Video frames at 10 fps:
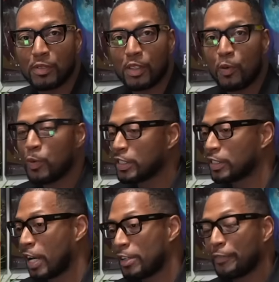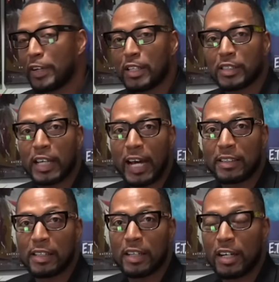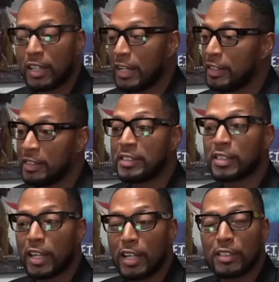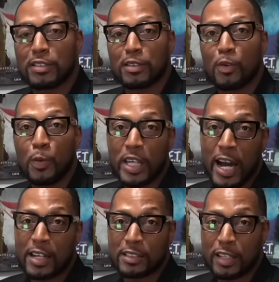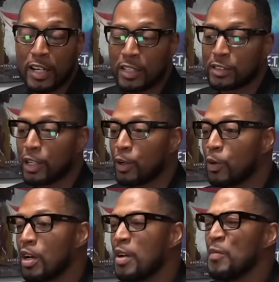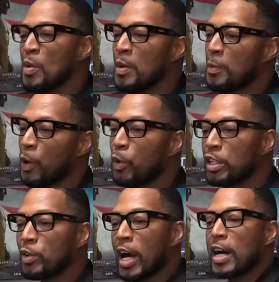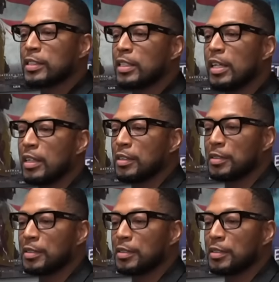when the Snyder fans got the gun. And in this case, we got his ass. So, but what do you guys think?